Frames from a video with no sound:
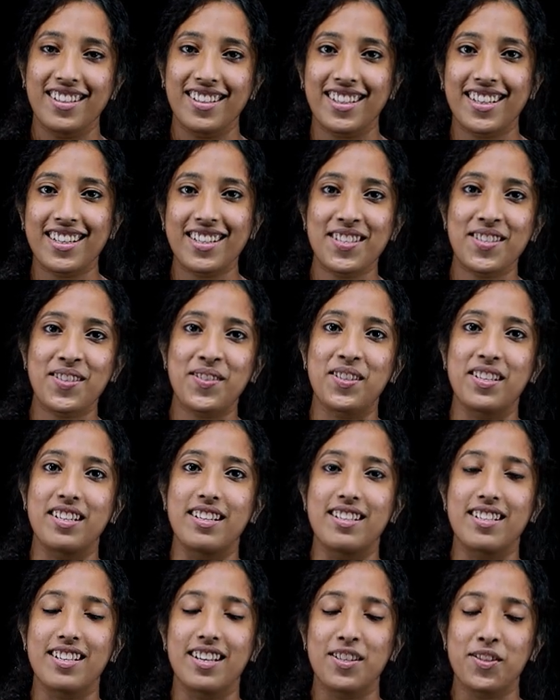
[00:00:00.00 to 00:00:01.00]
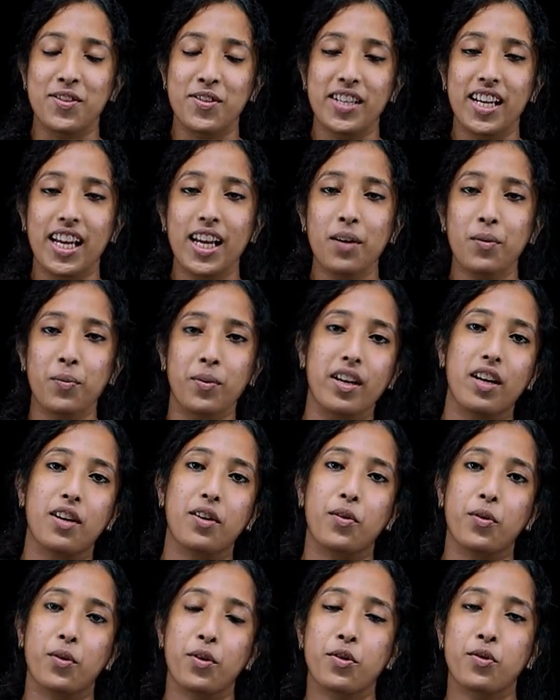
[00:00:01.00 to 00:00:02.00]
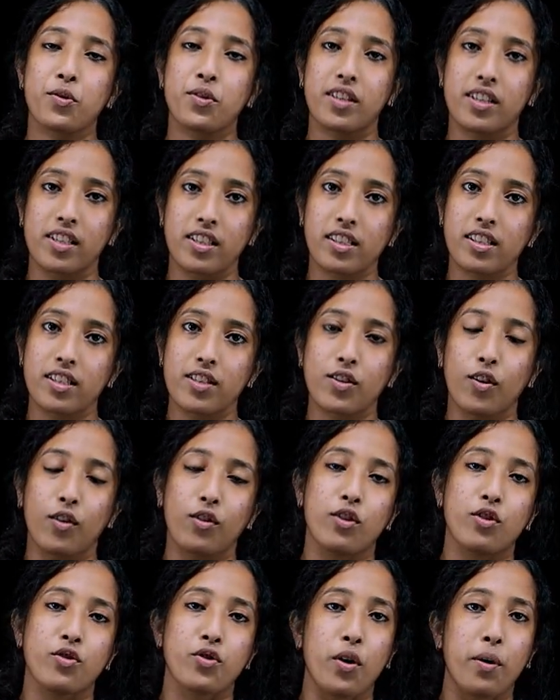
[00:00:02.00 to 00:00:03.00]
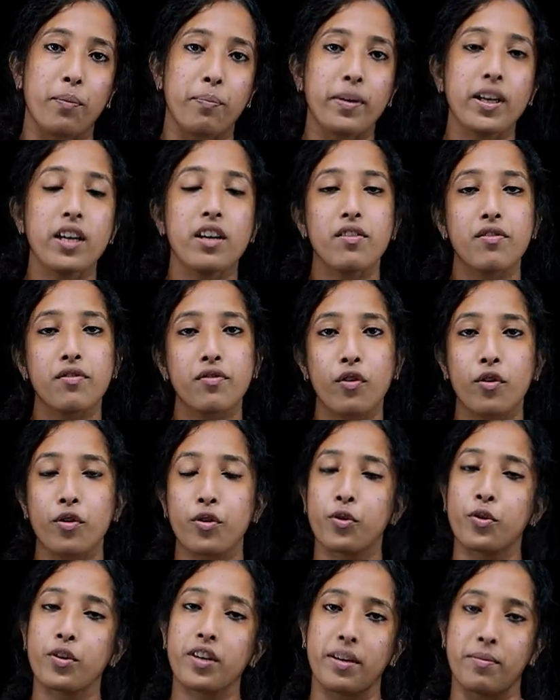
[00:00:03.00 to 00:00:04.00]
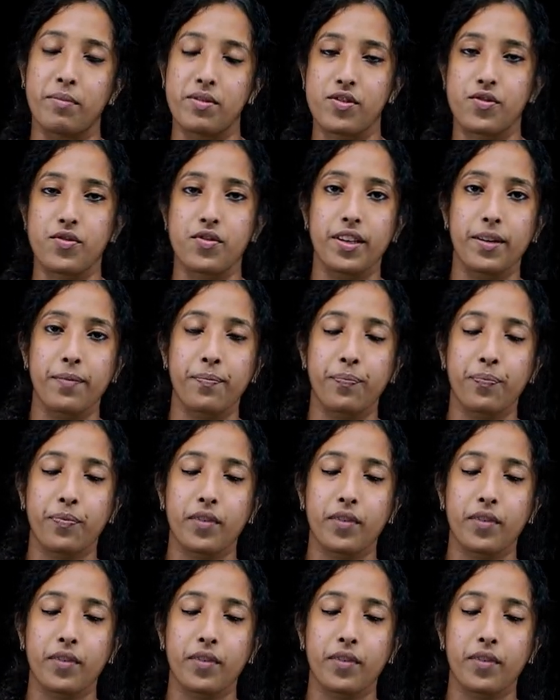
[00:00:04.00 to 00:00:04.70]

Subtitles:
Dear students, today we are going to discuss on the topic photochemistry.